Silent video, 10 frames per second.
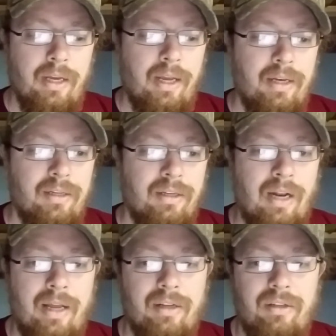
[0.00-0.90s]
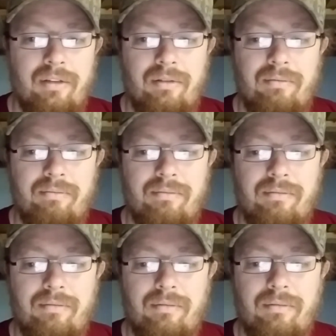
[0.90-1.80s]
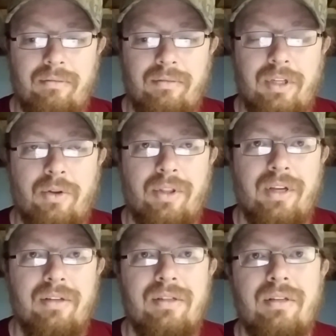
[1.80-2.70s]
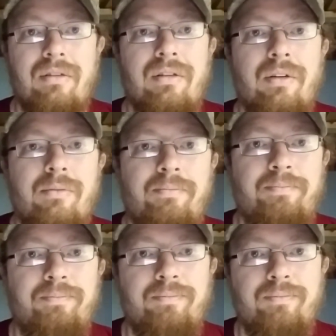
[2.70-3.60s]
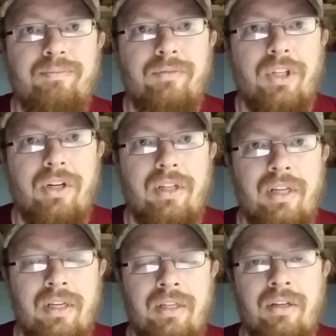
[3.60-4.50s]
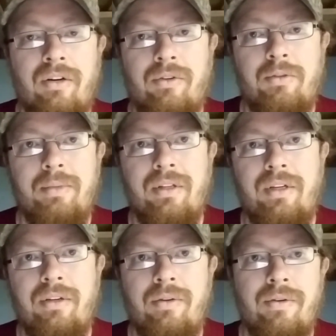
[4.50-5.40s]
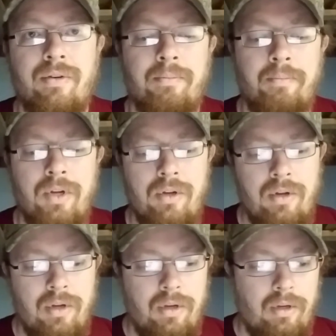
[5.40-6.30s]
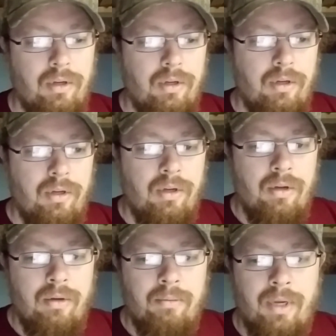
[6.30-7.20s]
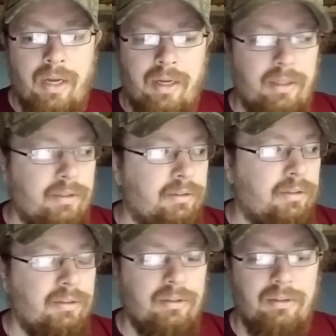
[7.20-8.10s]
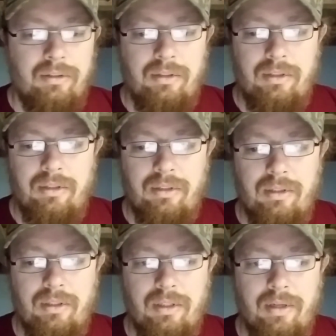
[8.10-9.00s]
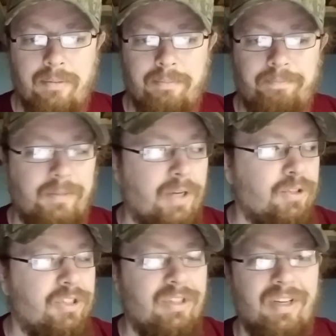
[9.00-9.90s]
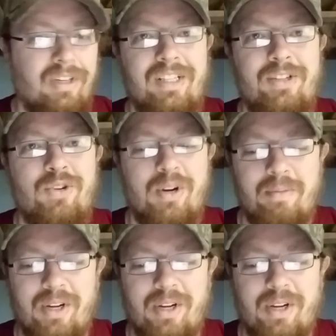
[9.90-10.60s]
and to not tell things that, you know, could in the end could ultimately do you harm. But yeah, I was just, like I said, drinking